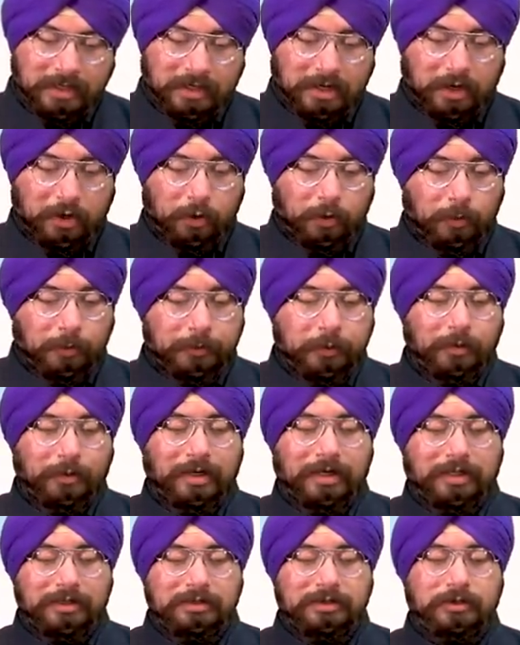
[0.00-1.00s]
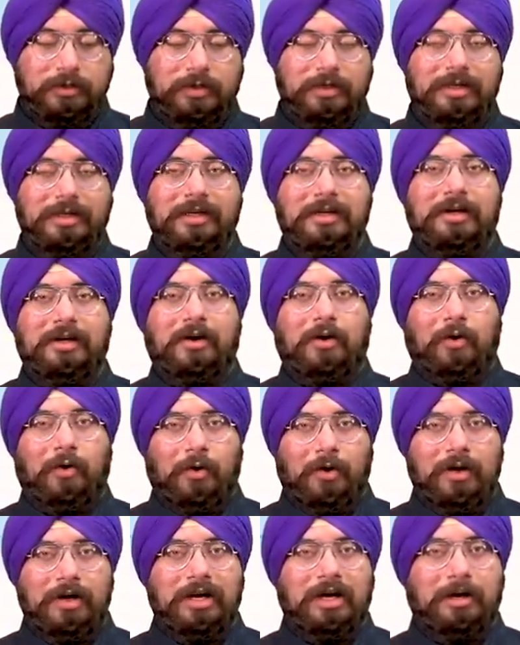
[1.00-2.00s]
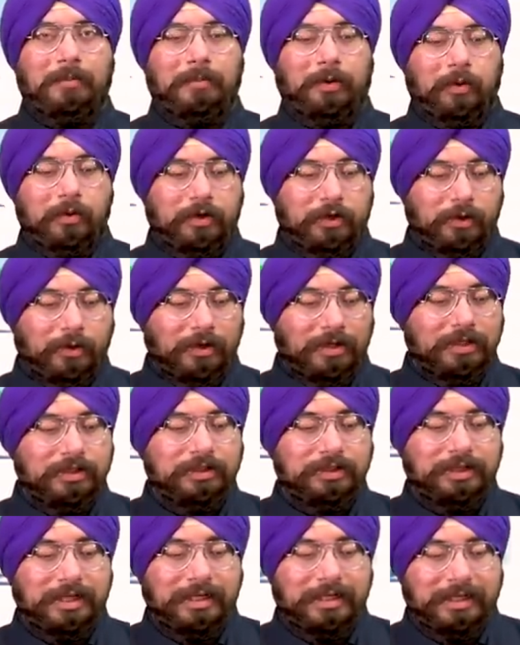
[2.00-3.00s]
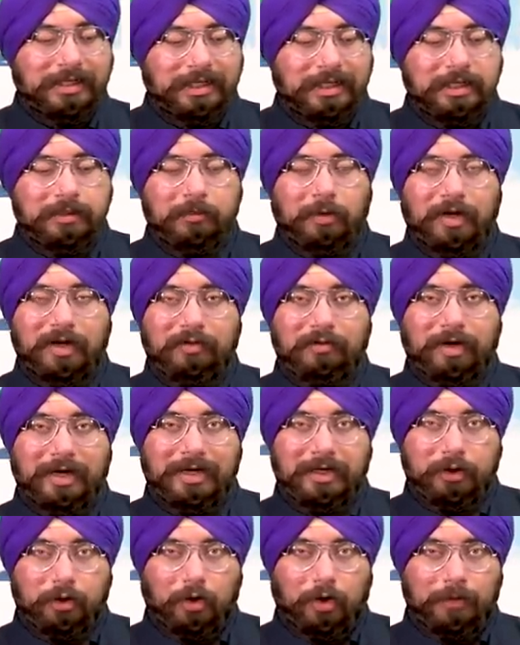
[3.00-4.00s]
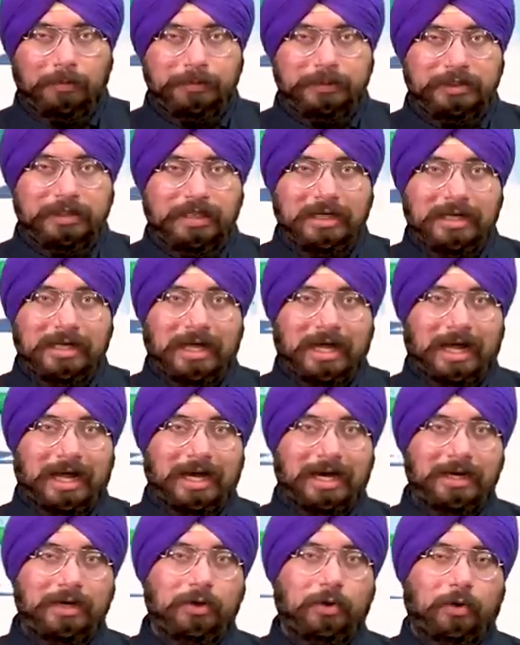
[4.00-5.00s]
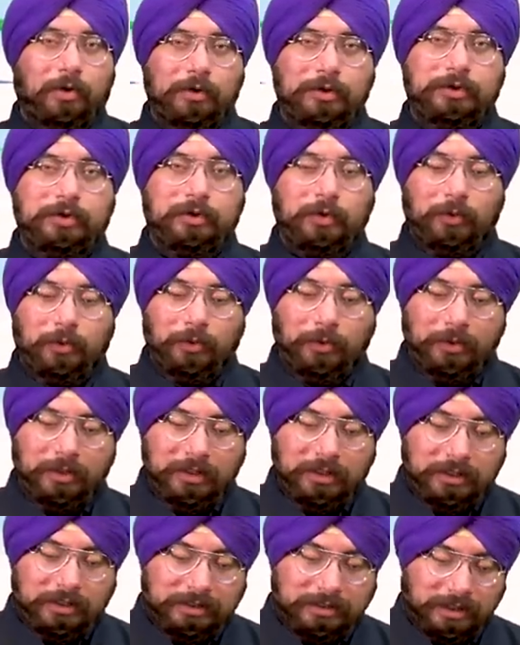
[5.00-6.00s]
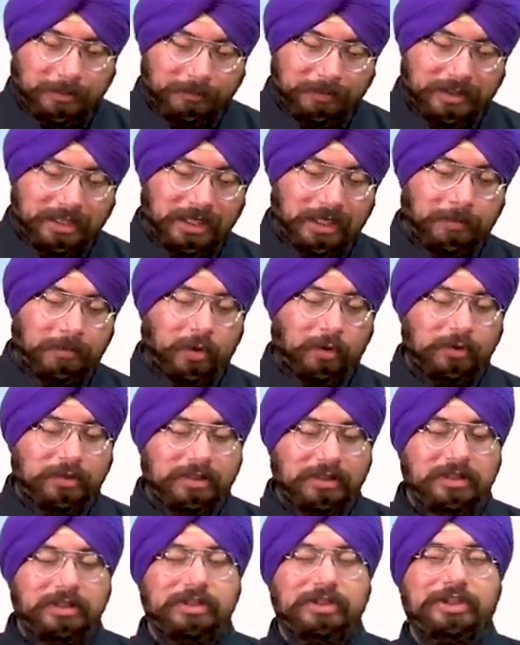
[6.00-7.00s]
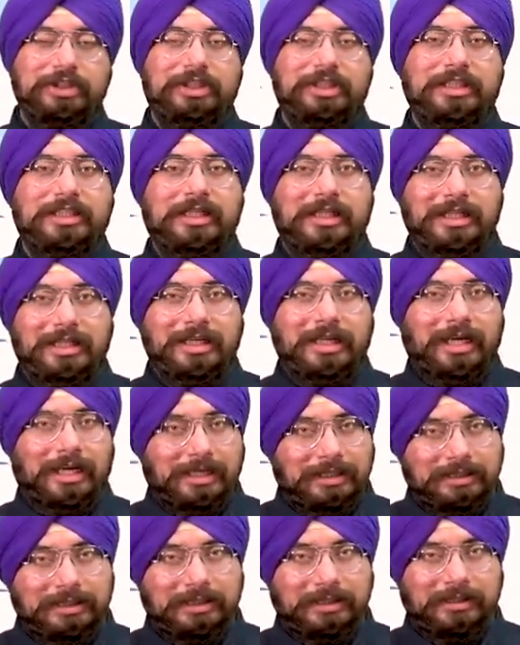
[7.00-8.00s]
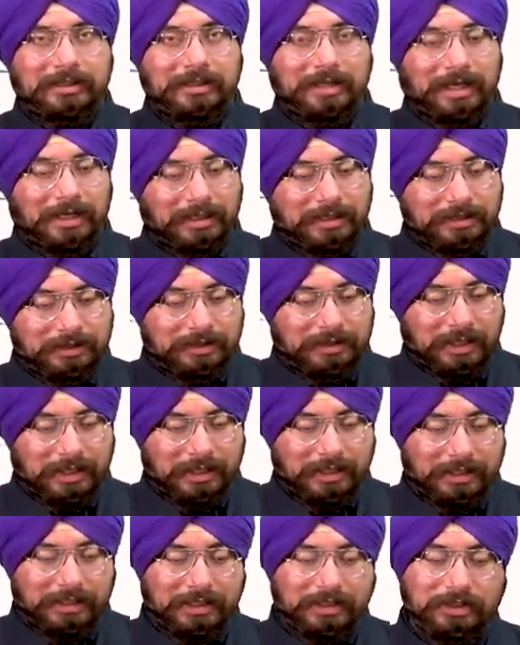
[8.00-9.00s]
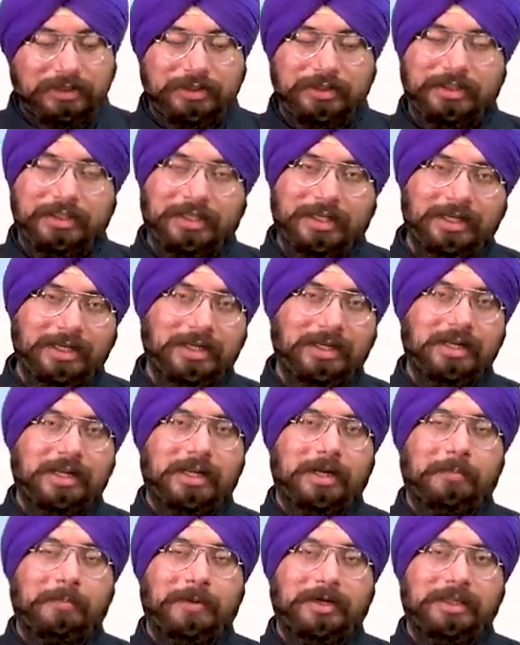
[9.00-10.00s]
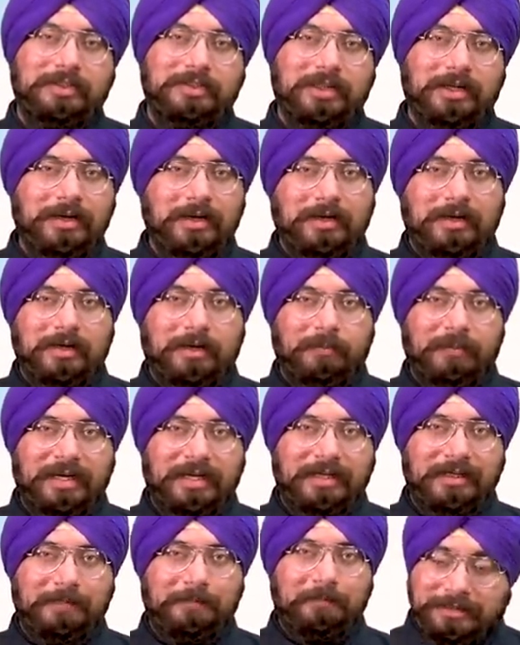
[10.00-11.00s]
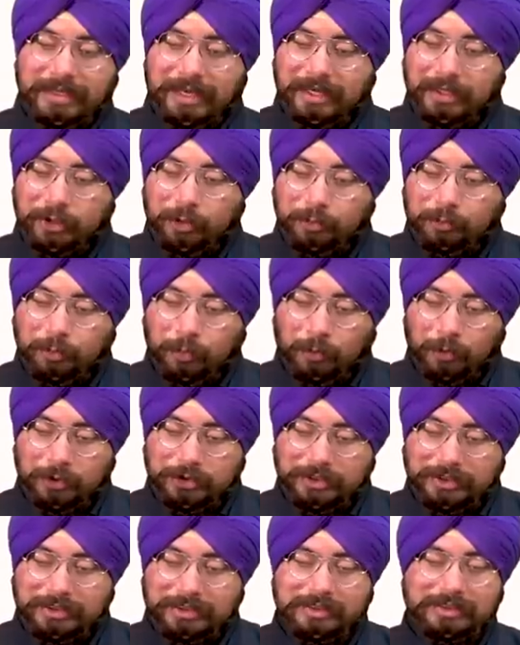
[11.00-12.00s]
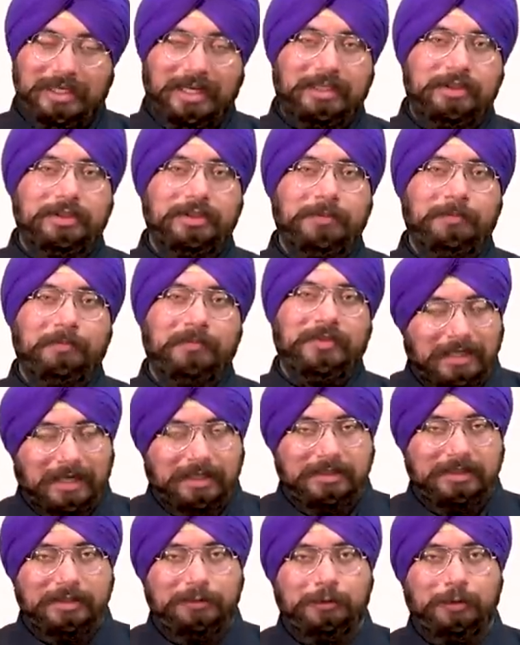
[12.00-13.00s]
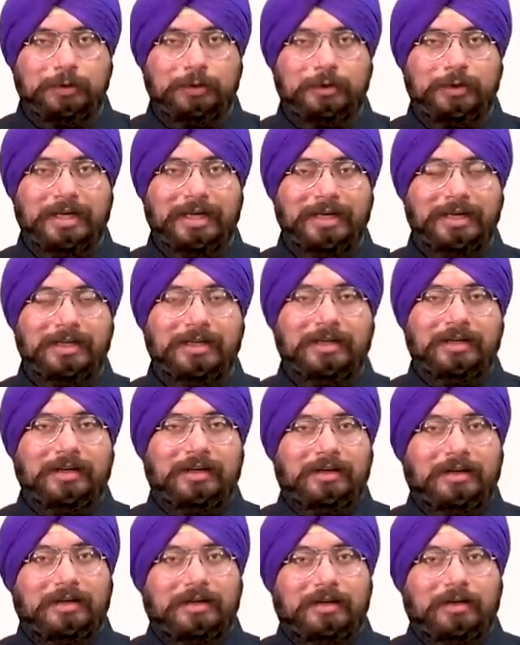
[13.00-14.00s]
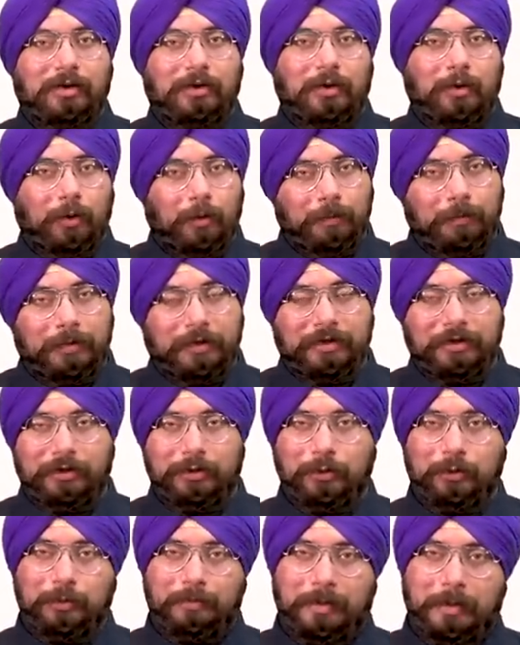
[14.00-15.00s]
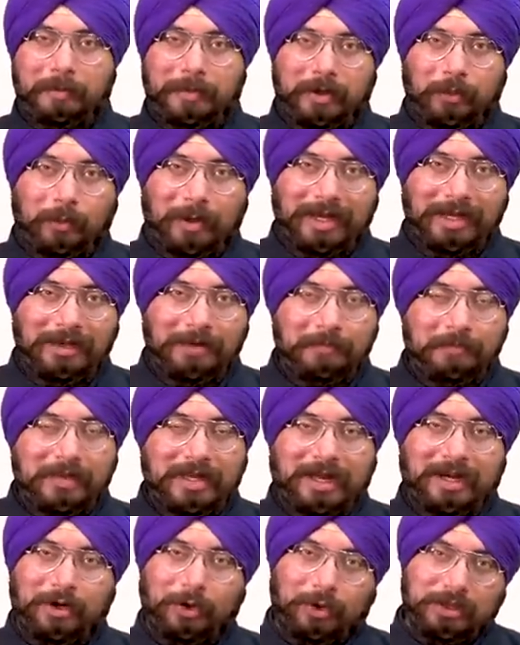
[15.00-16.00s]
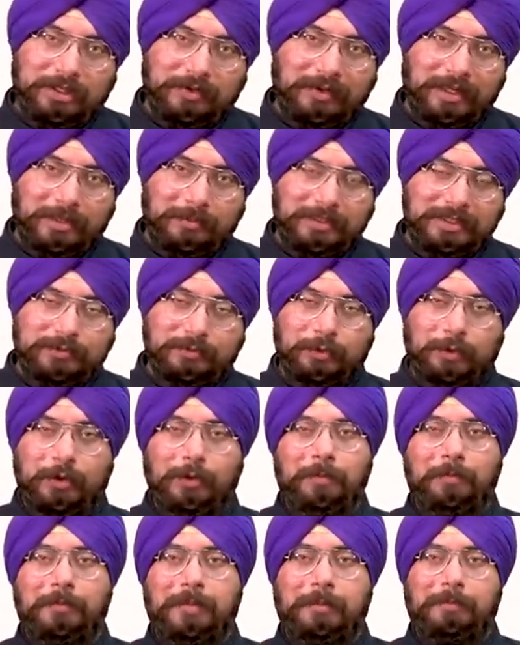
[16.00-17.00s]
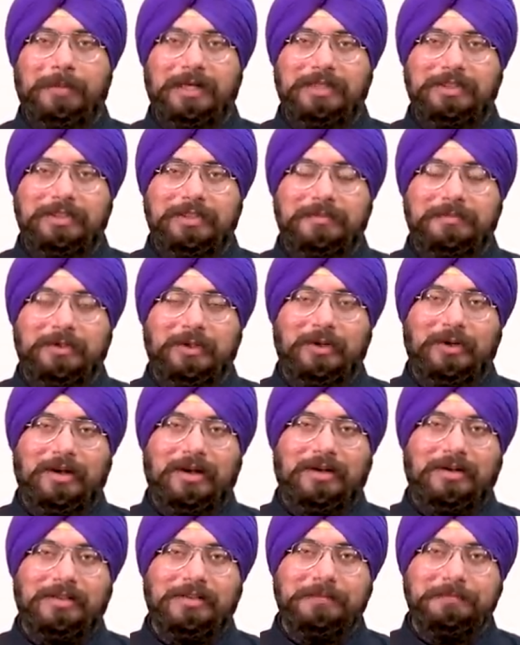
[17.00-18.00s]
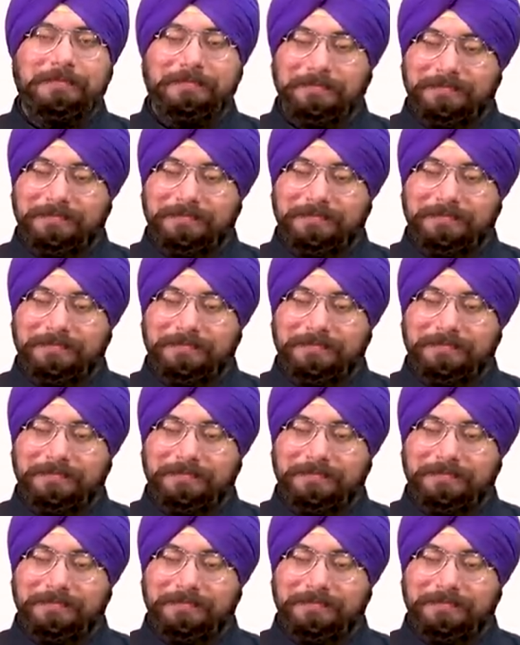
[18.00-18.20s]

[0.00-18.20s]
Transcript: Now, I hope you understood all about your genetically modified crops and also something about the GEAC, that is Genetic Engineering Appraisal Committee. Thank you for watching this lecture. That's it for today. Uh, hope you prepare well and all the very best for your preparation. Good luck.